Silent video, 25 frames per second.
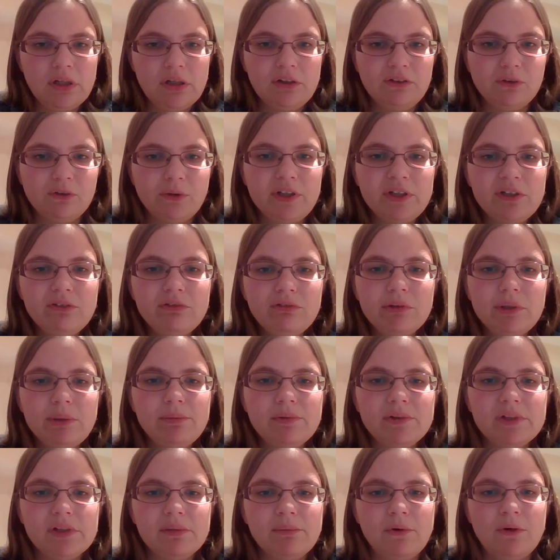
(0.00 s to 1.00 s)
So history
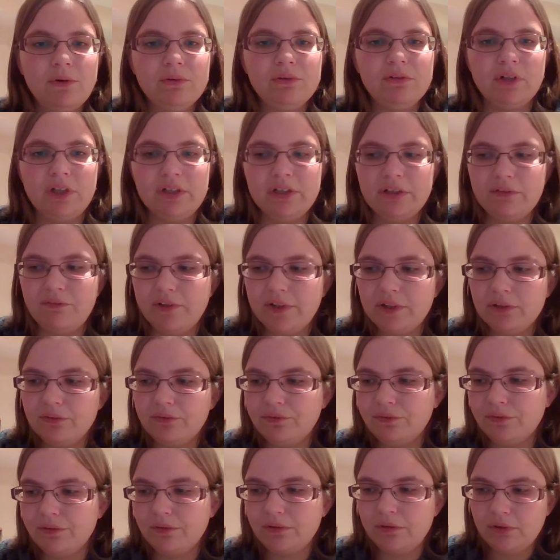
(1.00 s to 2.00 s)
was the most
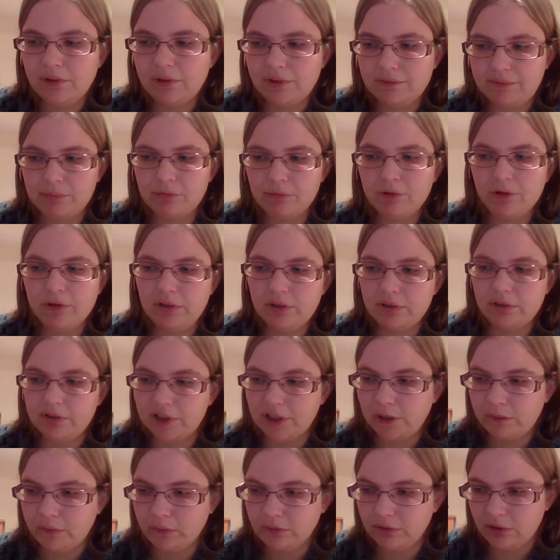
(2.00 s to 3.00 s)
uneventful. I'm looking it
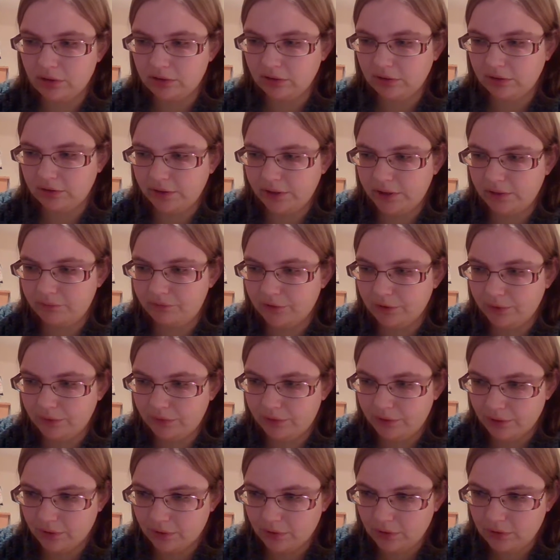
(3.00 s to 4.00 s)
down a lot because I have notes
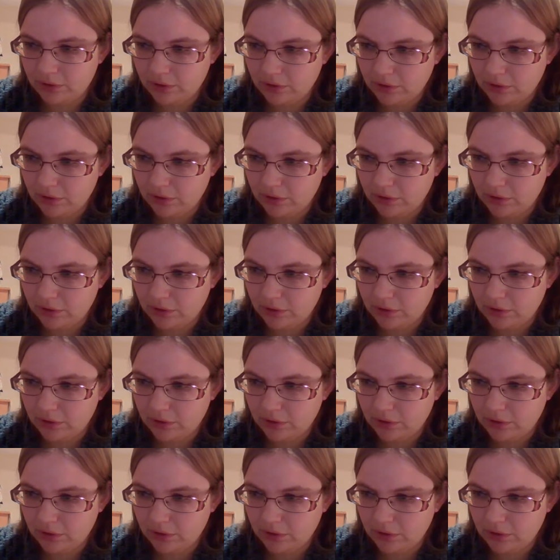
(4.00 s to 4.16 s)
here.